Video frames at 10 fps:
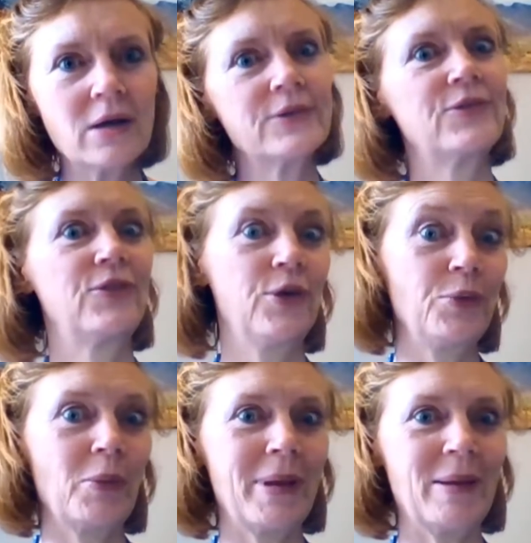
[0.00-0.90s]

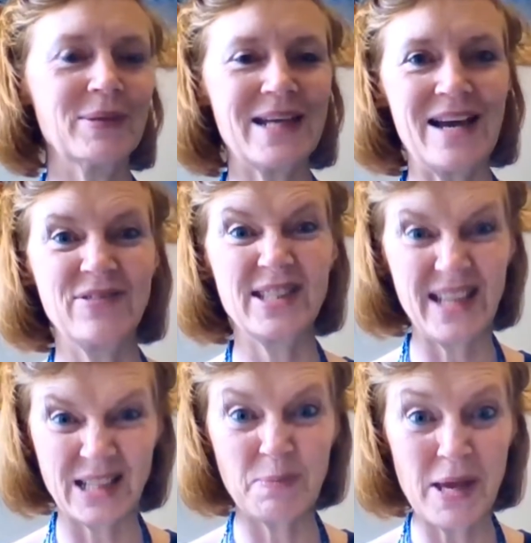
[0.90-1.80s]
Soon we'll be able to have
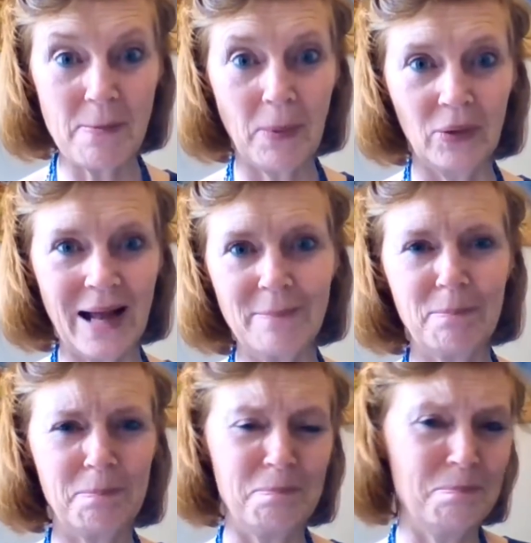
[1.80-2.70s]
6 people and
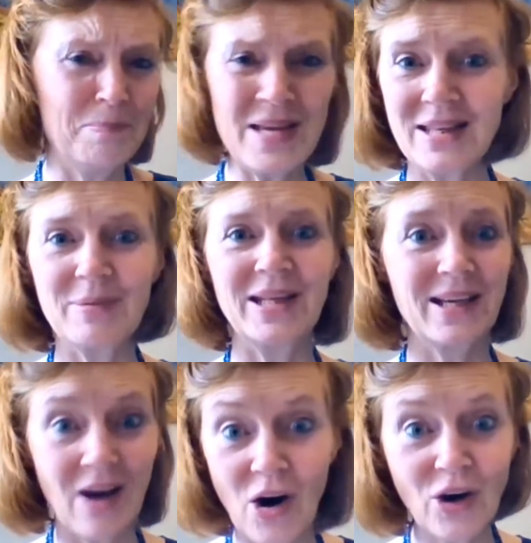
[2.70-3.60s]
meet them in the
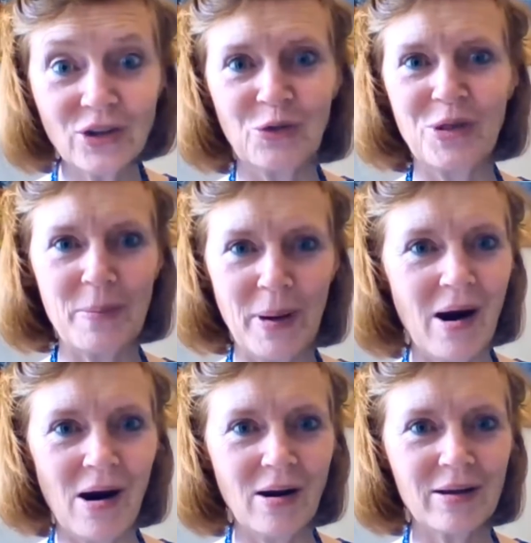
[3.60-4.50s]
garden or in the
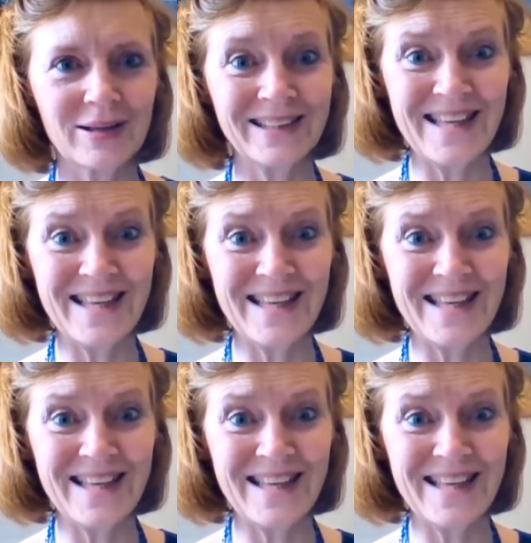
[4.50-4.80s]
park.